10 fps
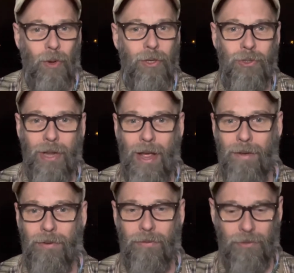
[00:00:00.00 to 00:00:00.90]
I used to
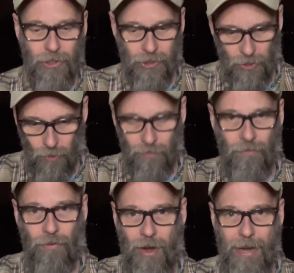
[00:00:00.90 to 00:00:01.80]
have just an old
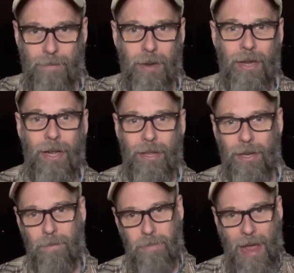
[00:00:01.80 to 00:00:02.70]
frame, and
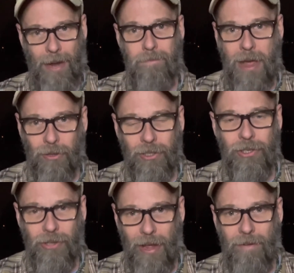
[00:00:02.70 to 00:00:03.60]
then a pack mounted
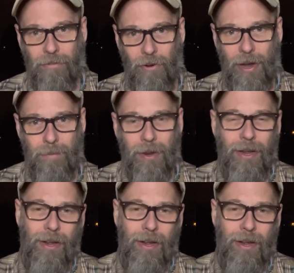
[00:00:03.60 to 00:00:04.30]
to that frame.